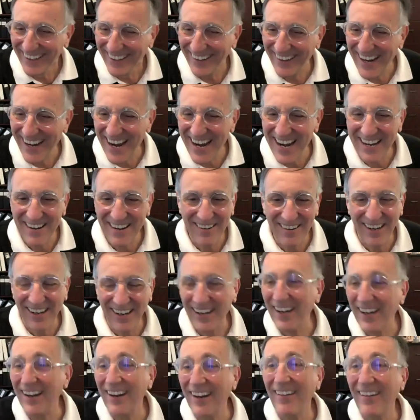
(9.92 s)
Okay,
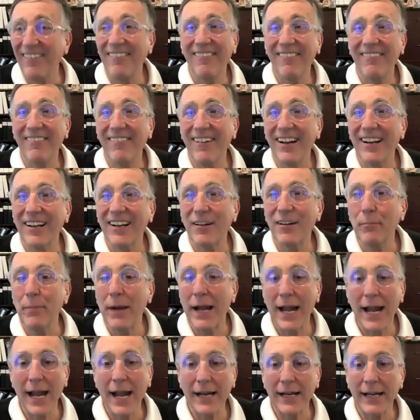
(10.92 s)
welcome
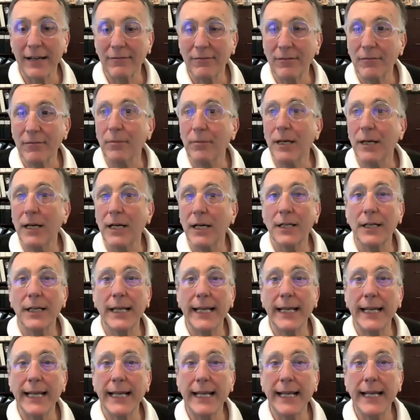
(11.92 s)
back,
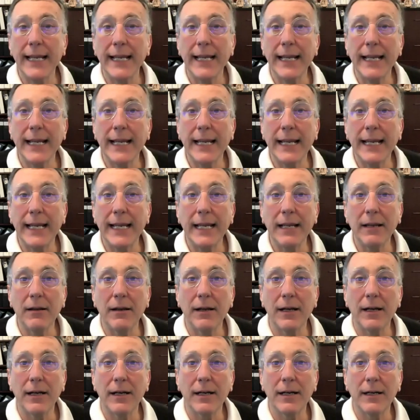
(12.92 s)

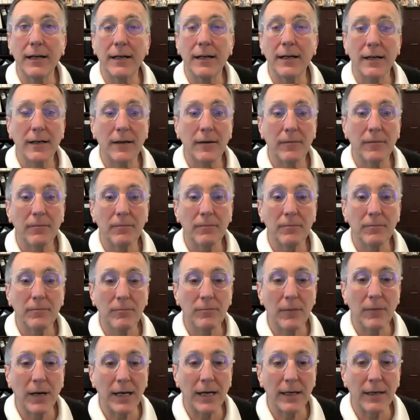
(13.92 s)
everybody.
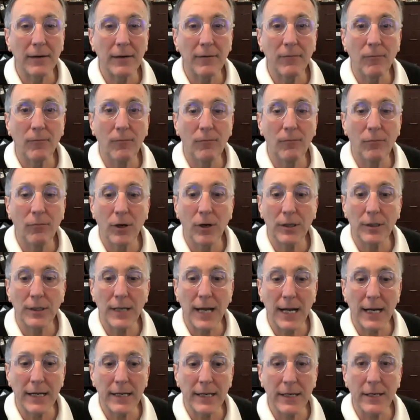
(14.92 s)

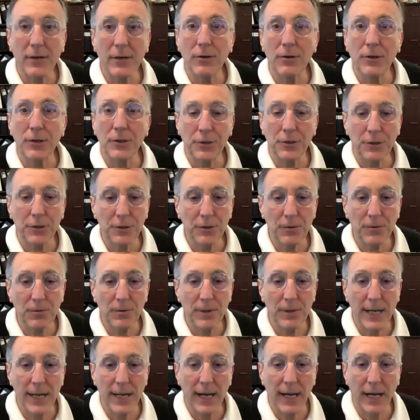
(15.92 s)
What I'm going to
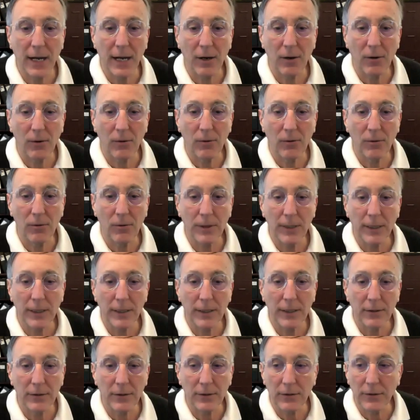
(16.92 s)
do now
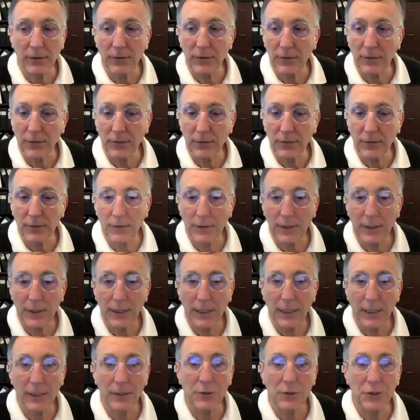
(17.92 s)
is,
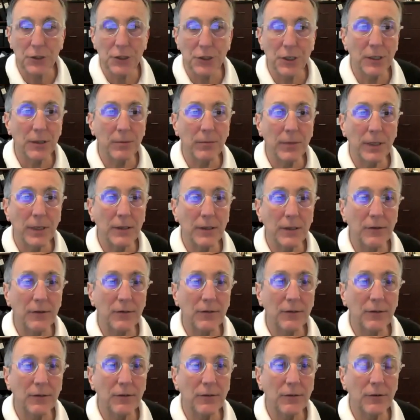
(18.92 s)
again, share my
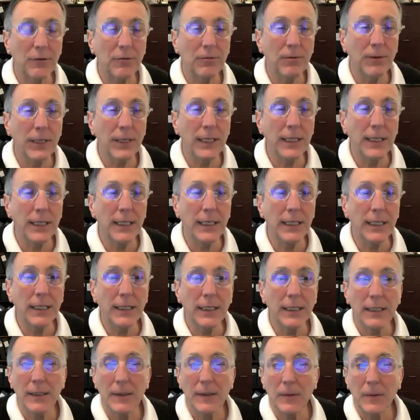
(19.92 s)

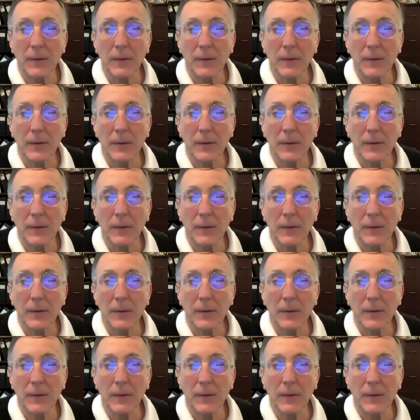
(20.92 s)
screen.